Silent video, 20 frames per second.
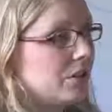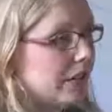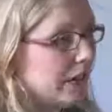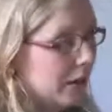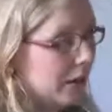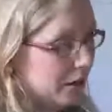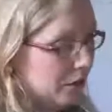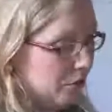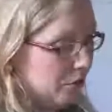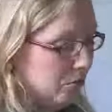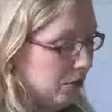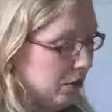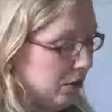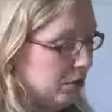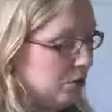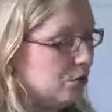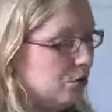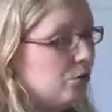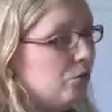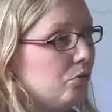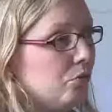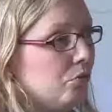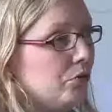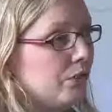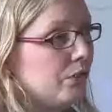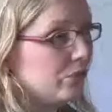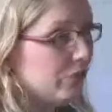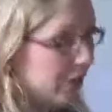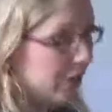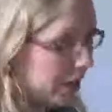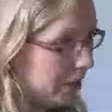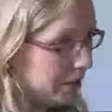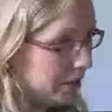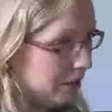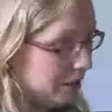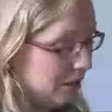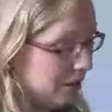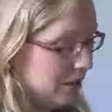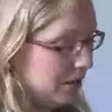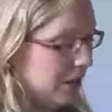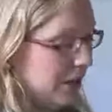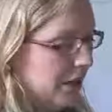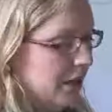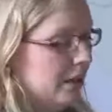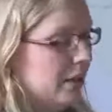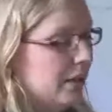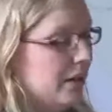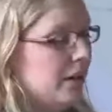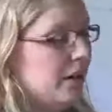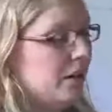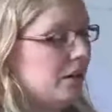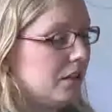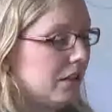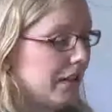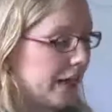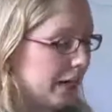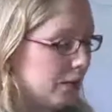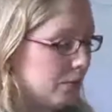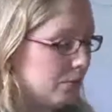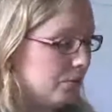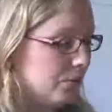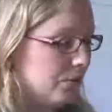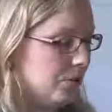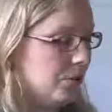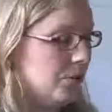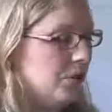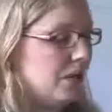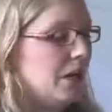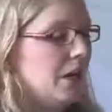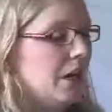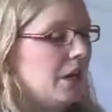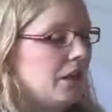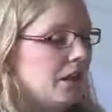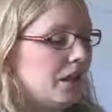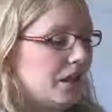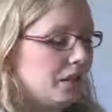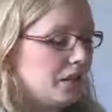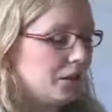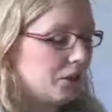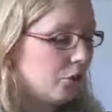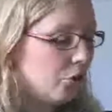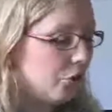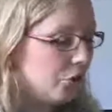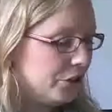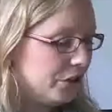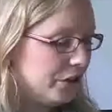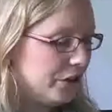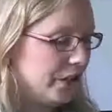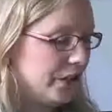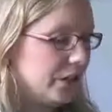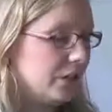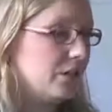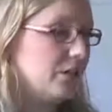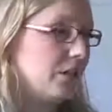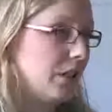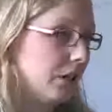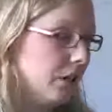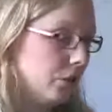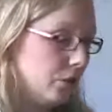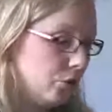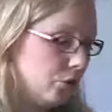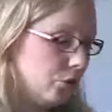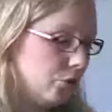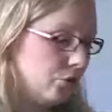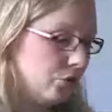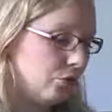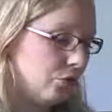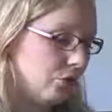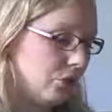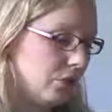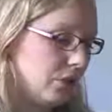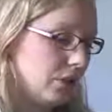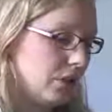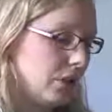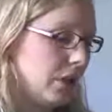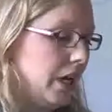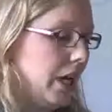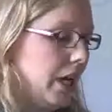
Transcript: They are the ones who define the design, they are the experts, they are the coordinators and the controllers,